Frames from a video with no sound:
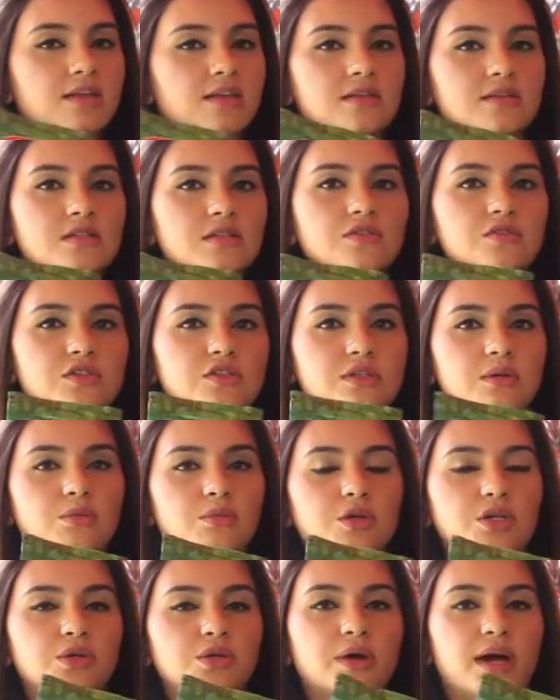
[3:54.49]
This is for
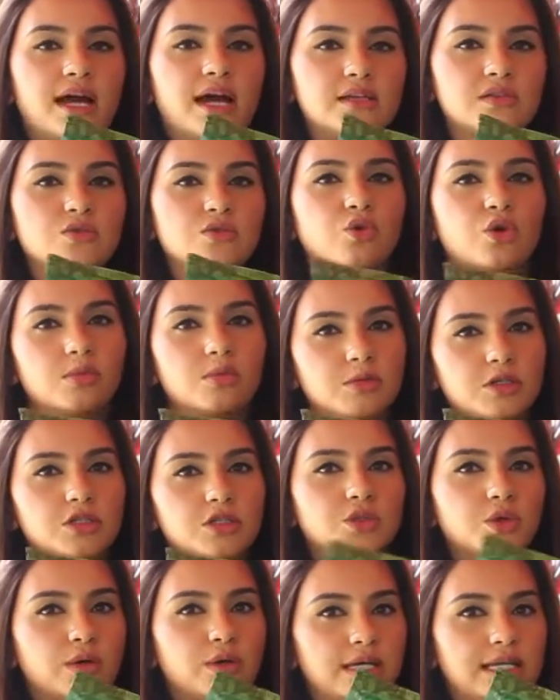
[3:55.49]
someone who has normal
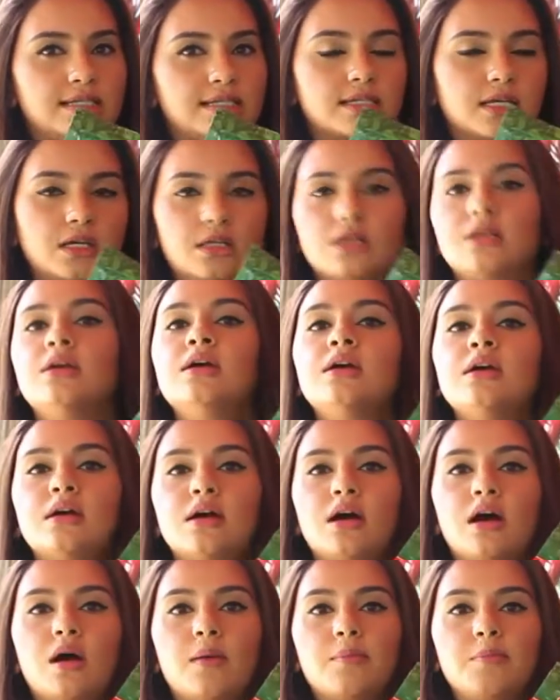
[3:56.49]
to oily skin,
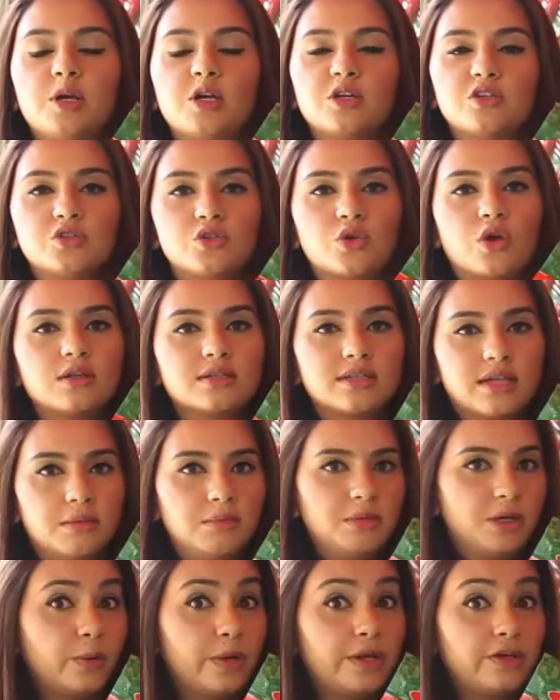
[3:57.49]
because salt can
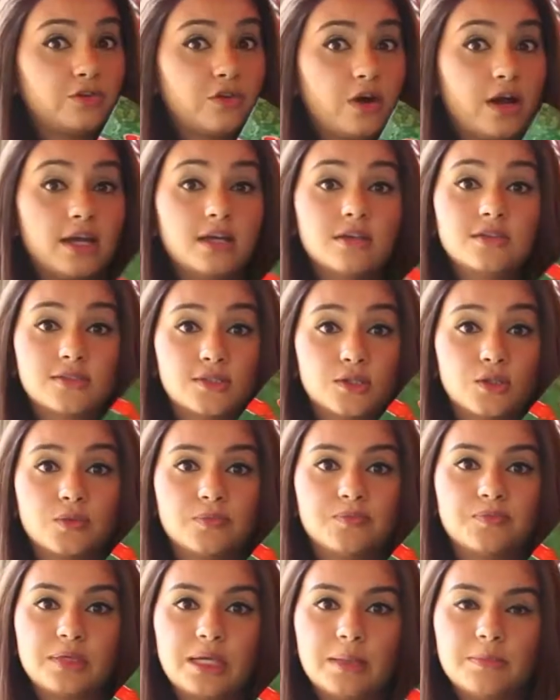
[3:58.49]
be quite drying. So
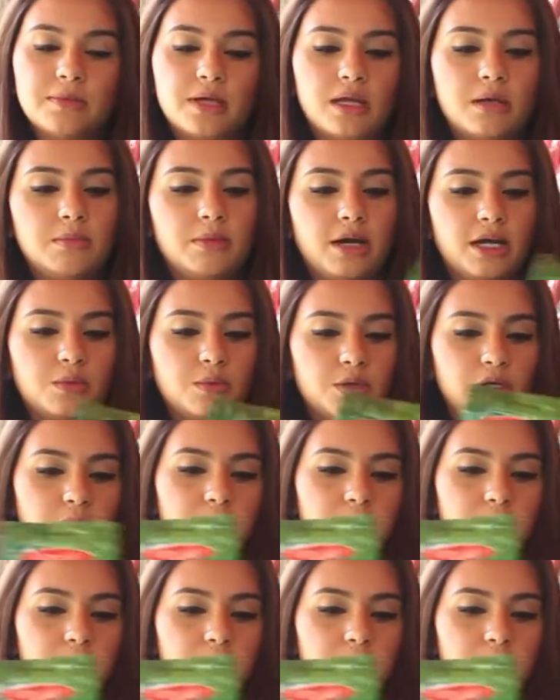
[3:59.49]
keep that in mind when you're